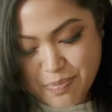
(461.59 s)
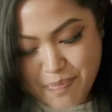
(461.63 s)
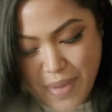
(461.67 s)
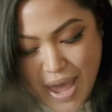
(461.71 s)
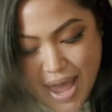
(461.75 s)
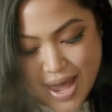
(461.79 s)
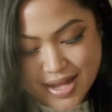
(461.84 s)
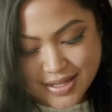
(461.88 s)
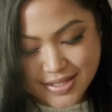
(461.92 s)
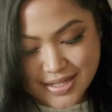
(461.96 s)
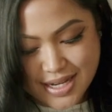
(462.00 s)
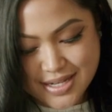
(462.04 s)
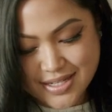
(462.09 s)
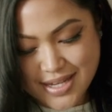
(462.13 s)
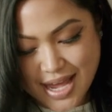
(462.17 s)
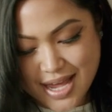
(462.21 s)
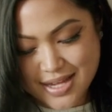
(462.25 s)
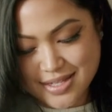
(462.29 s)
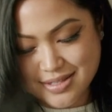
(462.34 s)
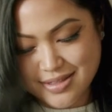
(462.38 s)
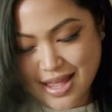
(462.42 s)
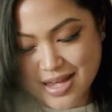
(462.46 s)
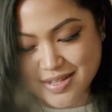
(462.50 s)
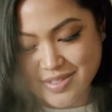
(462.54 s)
is the best. It
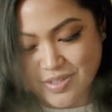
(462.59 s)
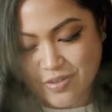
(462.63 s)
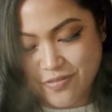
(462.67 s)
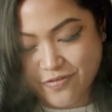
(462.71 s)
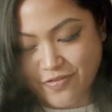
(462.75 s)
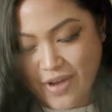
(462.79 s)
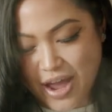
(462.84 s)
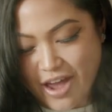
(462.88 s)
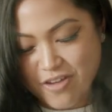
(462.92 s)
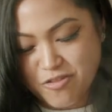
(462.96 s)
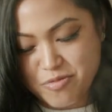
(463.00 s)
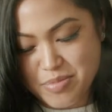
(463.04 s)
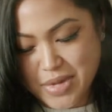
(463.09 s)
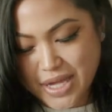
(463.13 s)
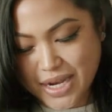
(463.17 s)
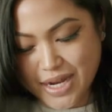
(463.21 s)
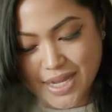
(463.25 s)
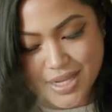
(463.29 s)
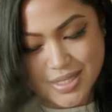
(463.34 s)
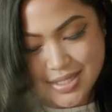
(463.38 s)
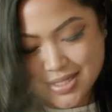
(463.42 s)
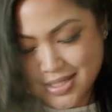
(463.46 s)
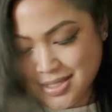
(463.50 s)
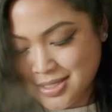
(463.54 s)
takes less than 5
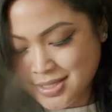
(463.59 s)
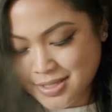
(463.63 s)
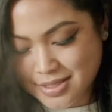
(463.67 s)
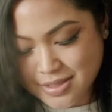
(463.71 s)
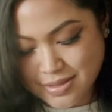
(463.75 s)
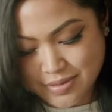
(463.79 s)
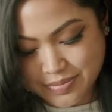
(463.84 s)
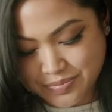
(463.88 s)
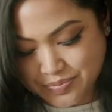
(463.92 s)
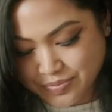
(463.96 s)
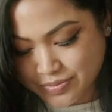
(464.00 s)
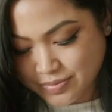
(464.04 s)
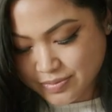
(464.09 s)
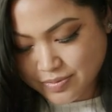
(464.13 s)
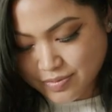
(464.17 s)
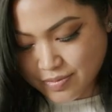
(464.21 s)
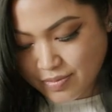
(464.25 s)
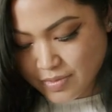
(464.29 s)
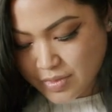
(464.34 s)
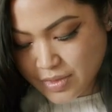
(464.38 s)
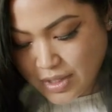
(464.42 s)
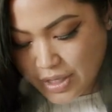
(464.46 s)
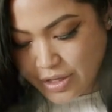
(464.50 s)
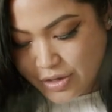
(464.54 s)
minutes
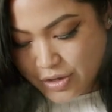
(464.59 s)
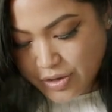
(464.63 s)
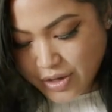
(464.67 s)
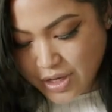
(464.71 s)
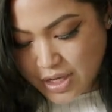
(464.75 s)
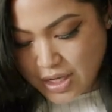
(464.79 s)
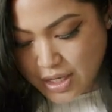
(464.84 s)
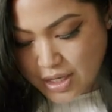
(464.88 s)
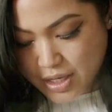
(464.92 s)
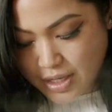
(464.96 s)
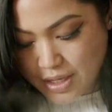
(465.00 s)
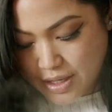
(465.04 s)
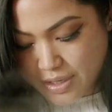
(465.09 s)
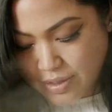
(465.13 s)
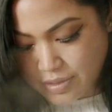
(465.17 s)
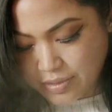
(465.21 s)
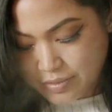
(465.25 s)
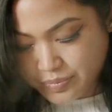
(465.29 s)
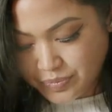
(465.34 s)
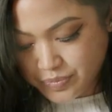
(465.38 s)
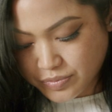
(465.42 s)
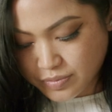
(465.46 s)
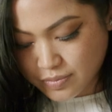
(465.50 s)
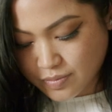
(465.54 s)
and you're
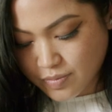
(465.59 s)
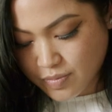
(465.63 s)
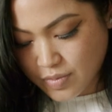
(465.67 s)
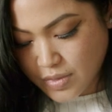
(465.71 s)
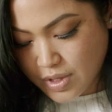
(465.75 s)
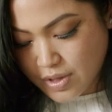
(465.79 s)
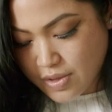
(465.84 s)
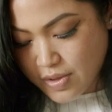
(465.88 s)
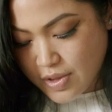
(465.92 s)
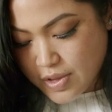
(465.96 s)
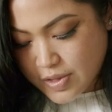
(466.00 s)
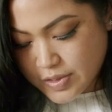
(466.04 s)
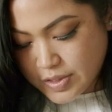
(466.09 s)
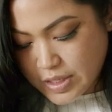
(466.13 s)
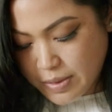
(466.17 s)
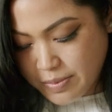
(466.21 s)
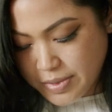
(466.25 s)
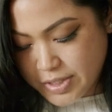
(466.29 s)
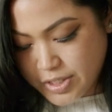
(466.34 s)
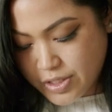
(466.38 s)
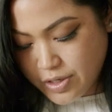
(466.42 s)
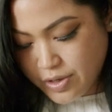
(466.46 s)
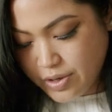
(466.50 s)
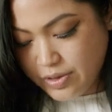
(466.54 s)
good. So
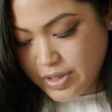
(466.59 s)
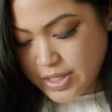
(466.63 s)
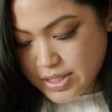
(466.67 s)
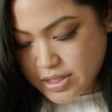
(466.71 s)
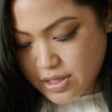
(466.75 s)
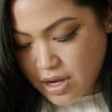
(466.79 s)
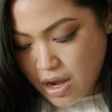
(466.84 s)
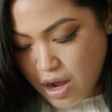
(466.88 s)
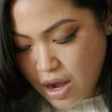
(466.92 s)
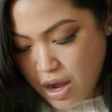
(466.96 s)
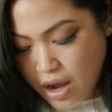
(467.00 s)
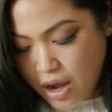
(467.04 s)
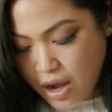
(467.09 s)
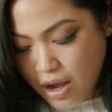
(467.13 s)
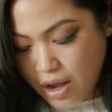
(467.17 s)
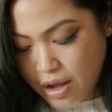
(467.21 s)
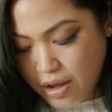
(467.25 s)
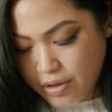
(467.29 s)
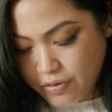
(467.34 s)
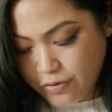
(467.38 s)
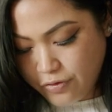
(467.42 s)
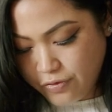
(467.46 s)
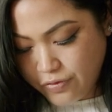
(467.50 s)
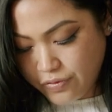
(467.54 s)
I'm gonna turn this
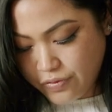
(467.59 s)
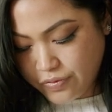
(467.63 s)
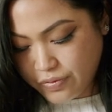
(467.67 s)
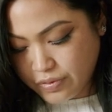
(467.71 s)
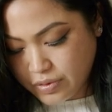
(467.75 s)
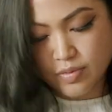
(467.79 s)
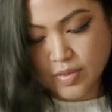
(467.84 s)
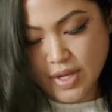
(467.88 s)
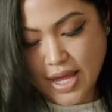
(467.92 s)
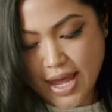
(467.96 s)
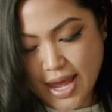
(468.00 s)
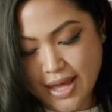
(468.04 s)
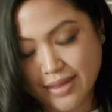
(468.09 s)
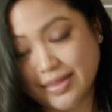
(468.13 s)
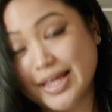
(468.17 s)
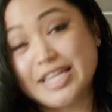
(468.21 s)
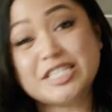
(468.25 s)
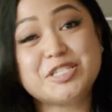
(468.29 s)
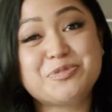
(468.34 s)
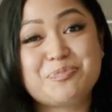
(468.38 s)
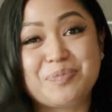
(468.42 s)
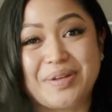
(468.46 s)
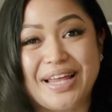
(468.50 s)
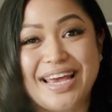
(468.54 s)
off and
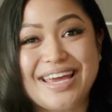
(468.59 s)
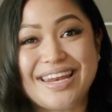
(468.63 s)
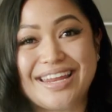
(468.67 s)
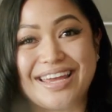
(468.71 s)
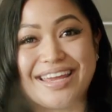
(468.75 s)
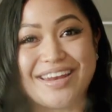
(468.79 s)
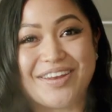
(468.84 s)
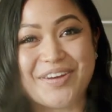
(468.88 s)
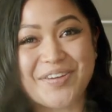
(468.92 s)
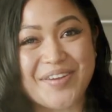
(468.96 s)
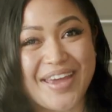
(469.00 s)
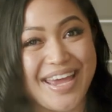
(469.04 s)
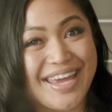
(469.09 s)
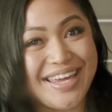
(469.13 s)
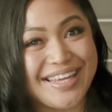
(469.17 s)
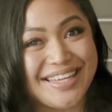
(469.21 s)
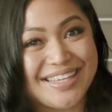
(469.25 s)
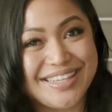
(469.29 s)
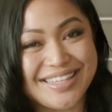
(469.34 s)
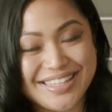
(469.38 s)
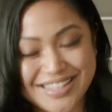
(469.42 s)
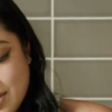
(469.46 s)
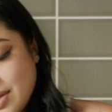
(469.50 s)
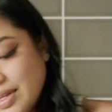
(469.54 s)
let's plate it, okay?
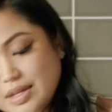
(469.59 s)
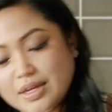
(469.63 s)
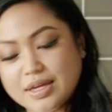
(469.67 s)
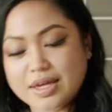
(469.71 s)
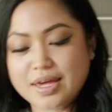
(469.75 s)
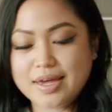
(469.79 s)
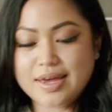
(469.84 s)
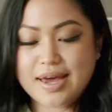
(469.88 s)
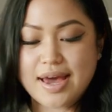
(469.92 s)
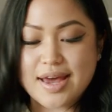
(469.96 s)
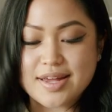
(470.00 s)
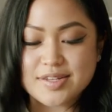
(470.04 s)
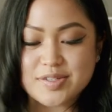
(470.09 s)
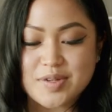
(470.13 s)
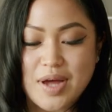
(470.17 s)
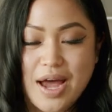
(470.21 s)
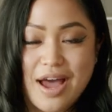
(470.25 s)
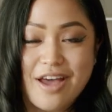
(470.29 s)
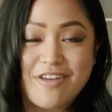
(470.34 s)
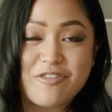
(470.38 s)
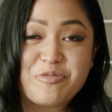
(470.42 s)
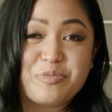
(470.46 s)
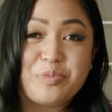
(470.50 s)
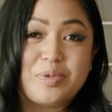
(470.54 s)
Okay guys, so
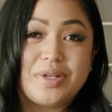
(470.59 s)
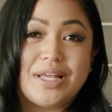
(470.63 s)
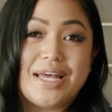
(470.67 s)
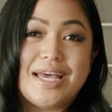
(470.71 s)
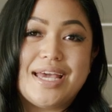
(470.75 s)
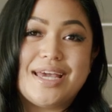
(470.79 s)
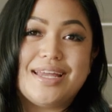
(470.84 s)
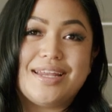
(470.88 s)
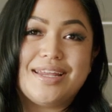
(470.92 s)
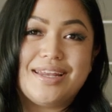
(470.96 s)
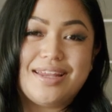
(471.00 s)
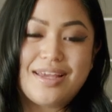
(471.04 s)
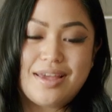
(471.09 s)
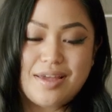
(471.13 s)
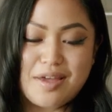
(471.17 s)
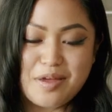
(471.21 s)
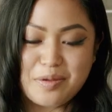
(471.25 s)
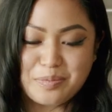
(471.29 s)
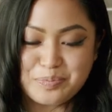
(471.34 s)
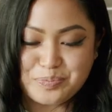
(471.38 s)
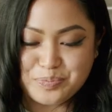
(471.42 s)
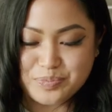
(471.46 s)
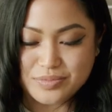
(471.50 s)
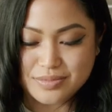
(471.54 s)
I've plated
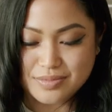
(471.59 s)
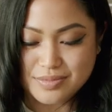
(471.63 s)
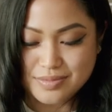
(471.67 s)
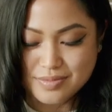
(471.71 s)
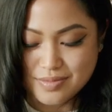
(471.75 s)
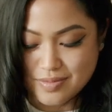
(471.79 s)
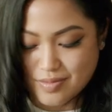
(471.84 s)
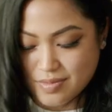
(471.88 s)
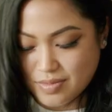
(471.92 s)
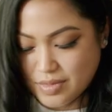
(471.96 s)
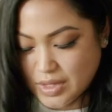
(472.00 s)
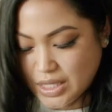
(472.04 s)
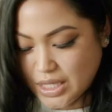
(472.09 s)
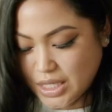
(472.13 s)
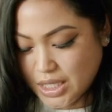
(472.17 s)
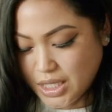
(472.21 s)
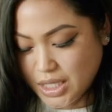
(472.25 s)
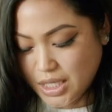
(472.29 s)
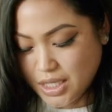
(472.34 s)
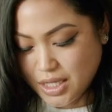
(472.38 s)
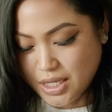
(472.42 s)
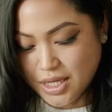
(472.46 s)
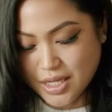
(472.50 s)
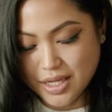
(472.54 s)
it
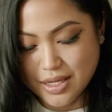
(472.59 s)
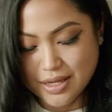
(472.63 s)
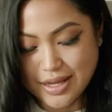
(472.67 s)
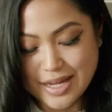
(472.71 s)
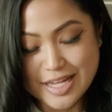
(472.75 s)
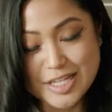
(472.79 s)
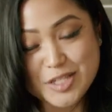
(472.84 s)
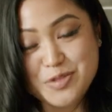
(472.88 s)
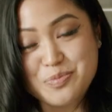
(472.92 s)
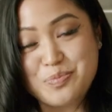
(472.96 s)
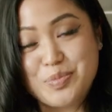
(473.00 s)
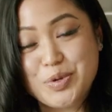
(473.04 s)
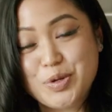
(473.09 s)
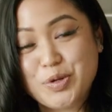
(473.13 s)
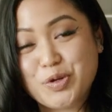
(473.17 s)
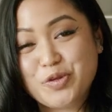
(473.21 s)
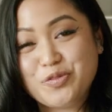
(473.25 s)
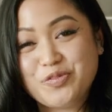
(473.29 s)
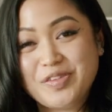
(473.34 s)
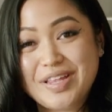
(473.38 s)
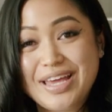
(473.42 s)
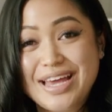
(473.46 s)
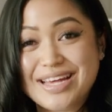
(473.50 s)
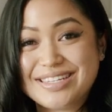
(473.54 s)
as
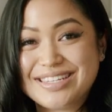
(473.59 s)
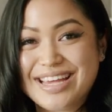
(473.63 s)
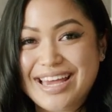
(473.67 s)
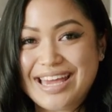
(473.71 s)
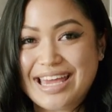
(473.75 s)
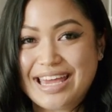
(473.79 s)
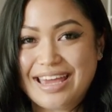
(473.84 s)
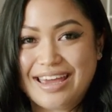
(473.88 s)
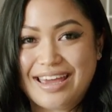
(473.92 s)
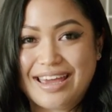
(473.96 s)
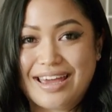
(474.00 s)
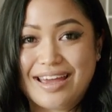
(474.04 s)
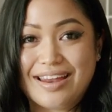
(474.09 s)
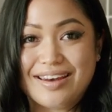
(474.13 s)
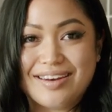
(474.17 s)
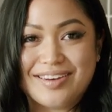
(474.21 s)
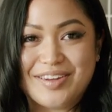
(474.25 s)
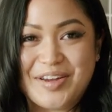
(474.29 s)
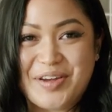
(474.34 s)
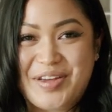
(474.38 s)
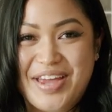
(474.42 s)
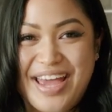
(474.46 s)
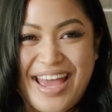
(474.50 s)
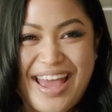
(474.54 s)
beautifully as I
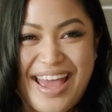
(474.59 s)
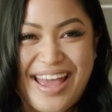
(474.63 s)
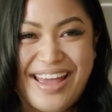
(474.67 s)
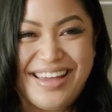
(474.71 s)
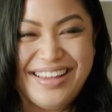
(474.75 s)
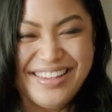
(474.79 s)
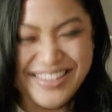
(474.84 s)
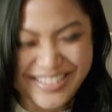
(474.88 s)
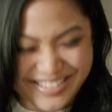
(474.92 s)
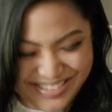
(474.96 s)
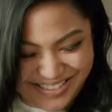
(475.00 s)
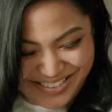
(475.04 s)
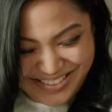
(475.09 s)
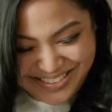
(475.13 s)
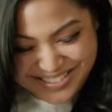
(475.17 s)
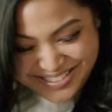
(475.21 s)
can, okay?